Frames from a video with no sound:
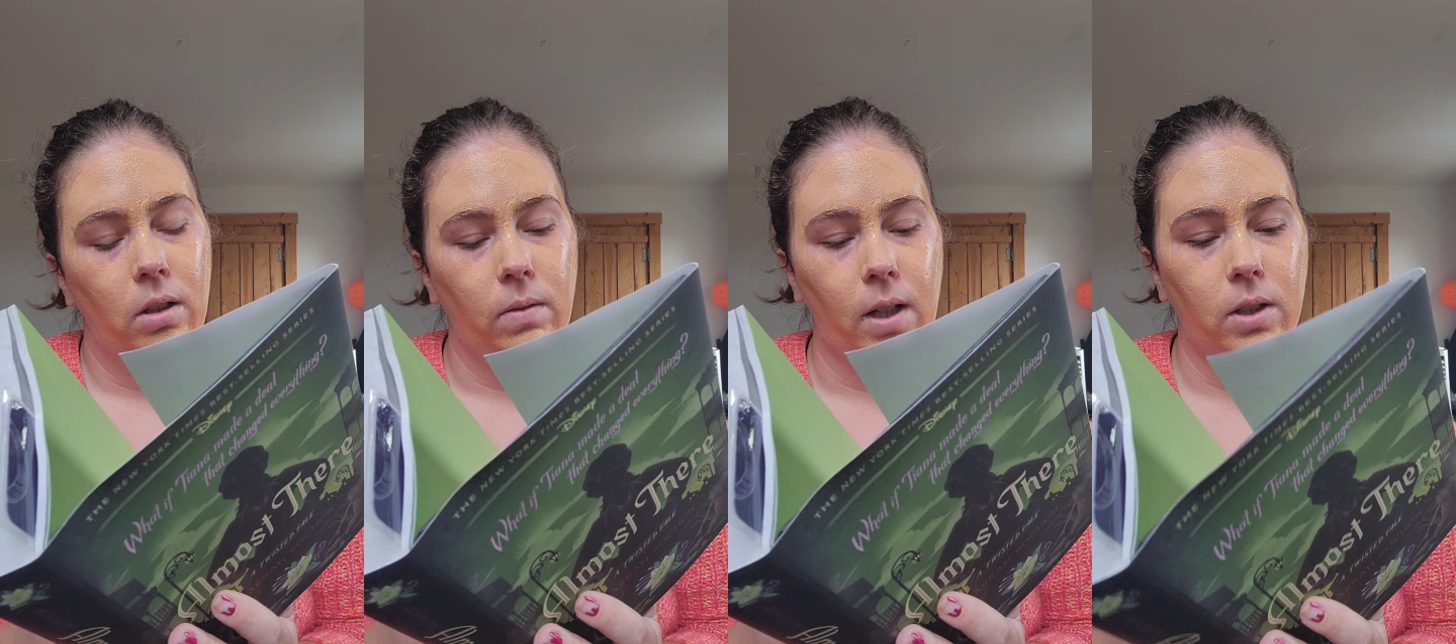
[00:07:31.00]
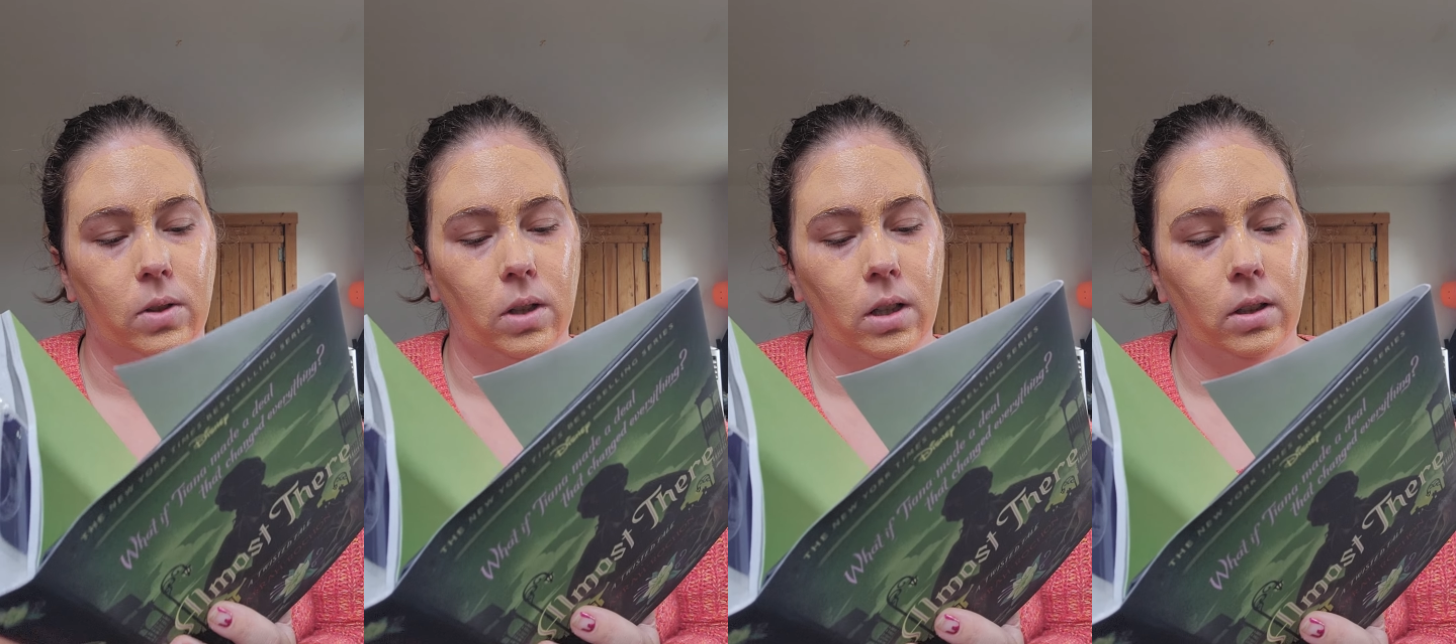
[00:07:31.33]

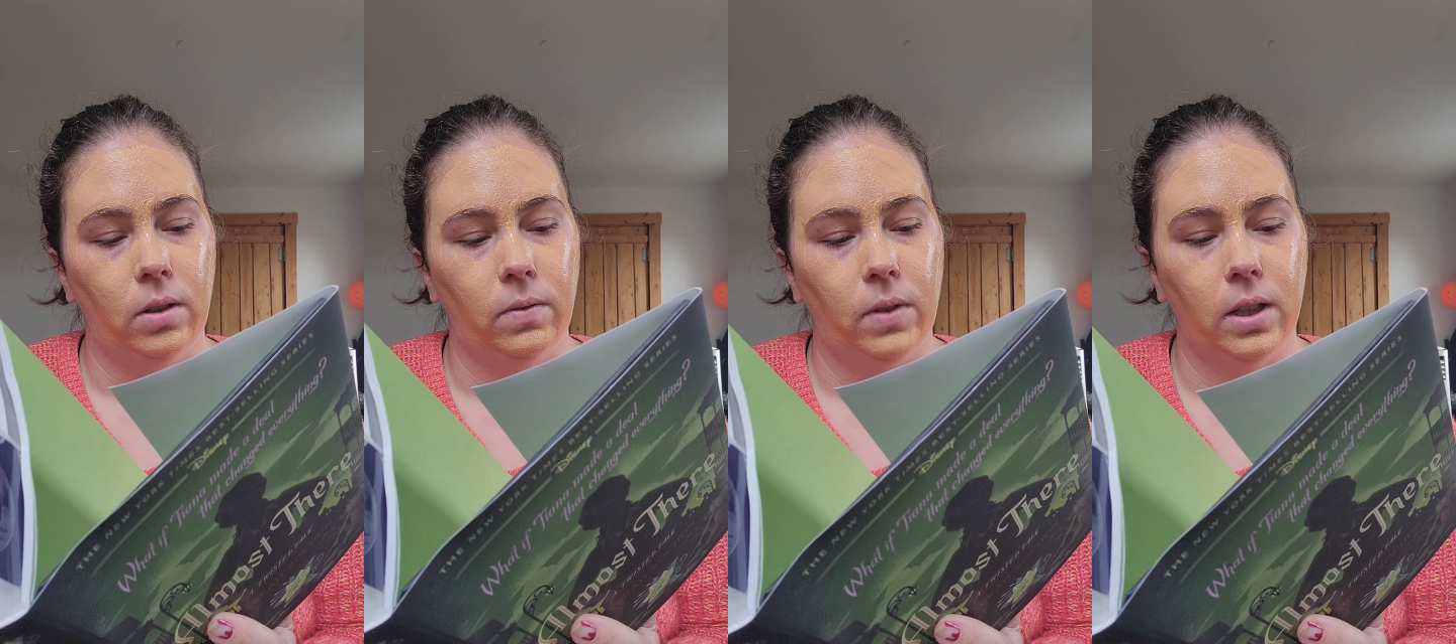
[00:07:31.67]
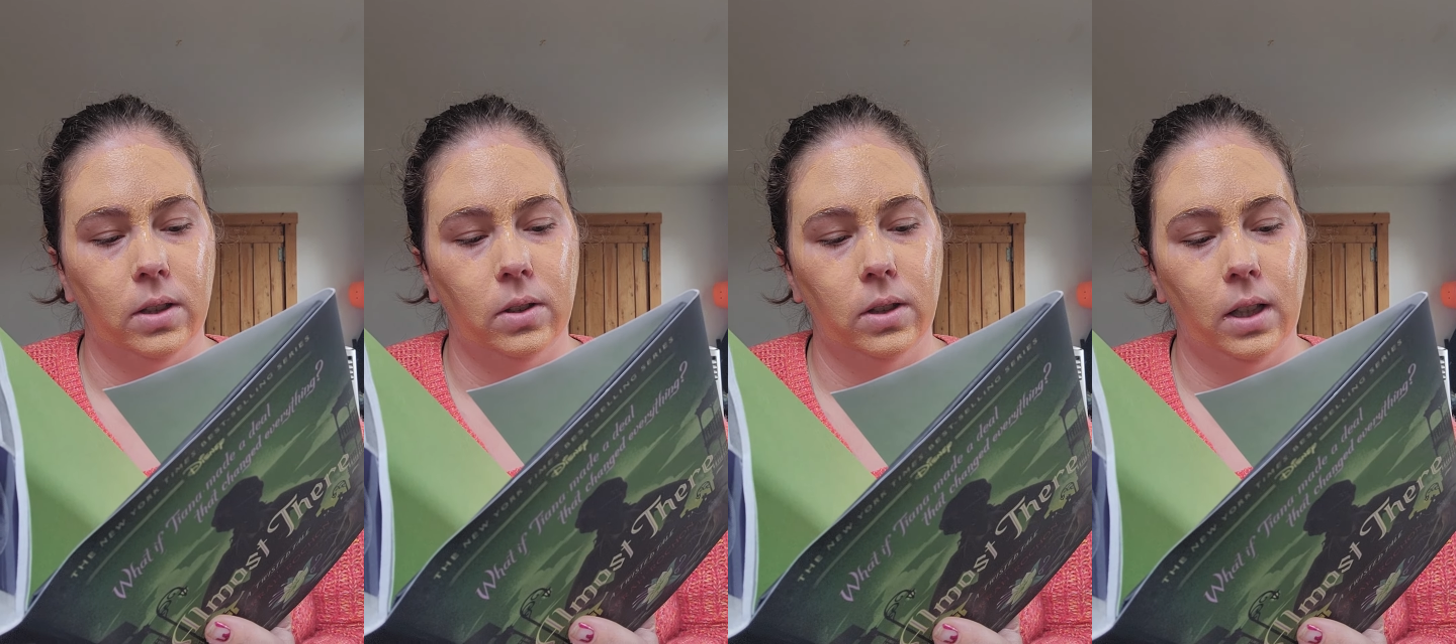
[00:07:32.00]
her
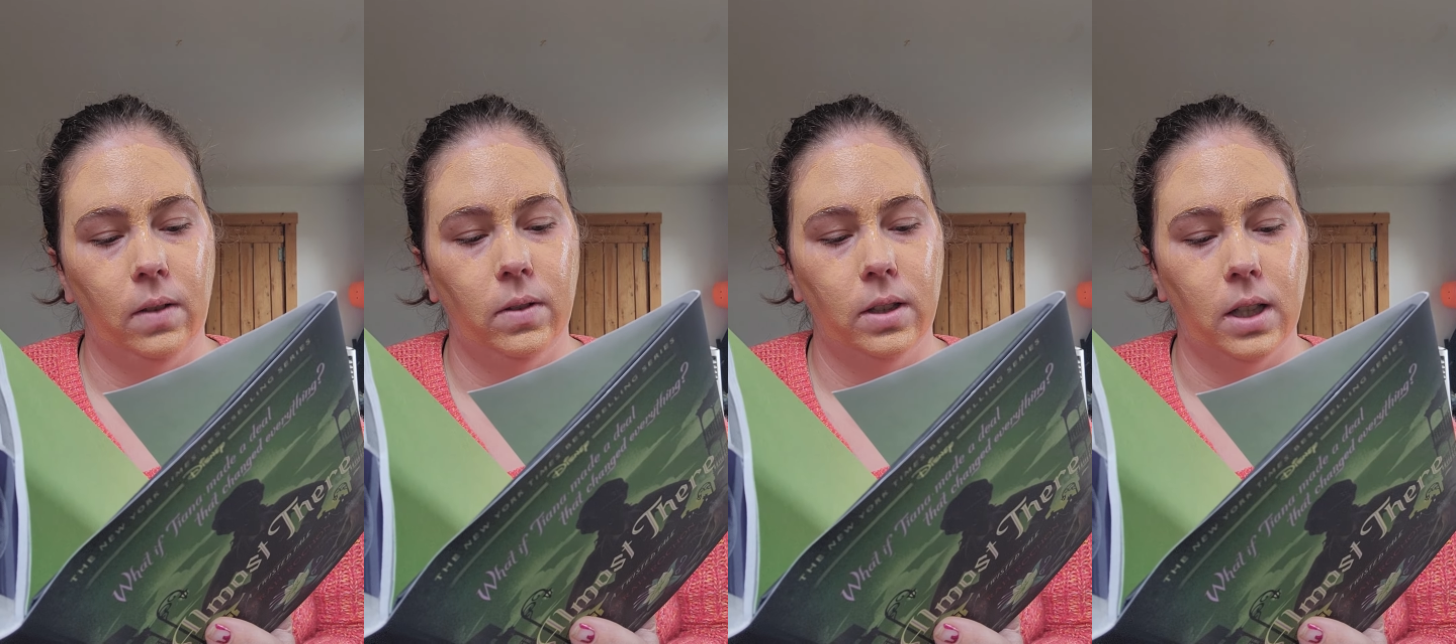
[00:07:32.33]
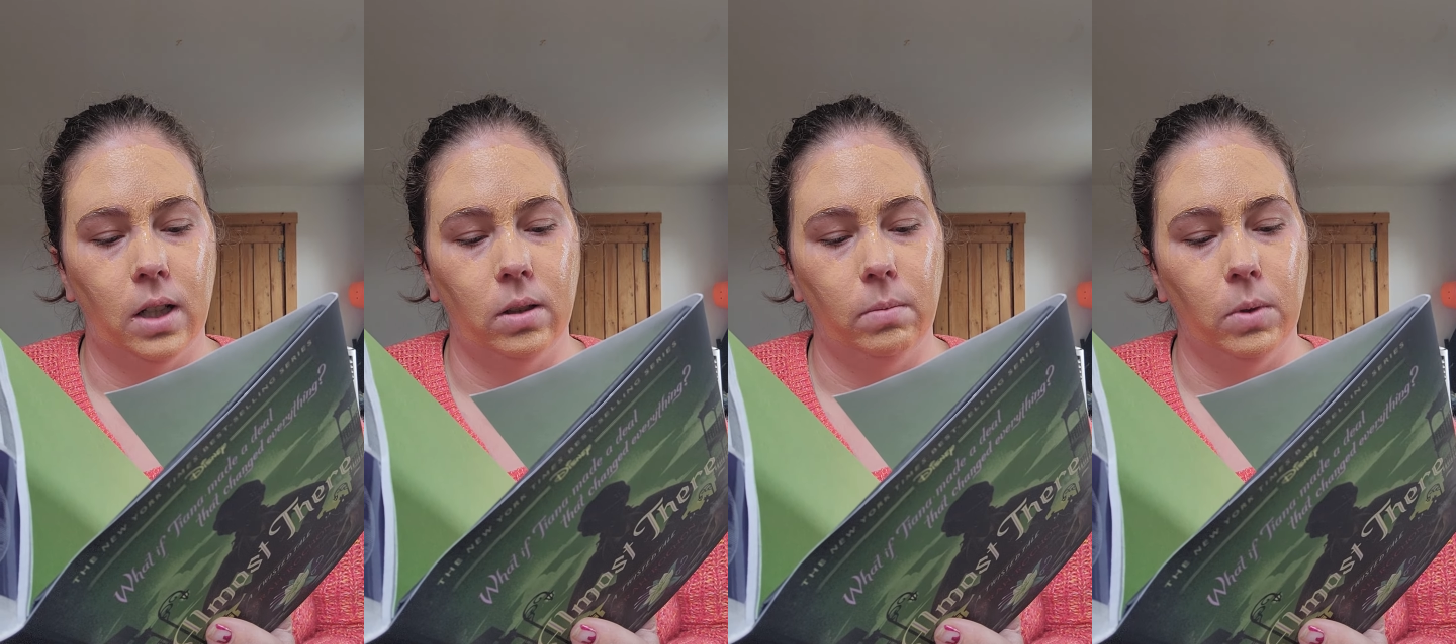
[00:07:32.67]
friends are safe and sound,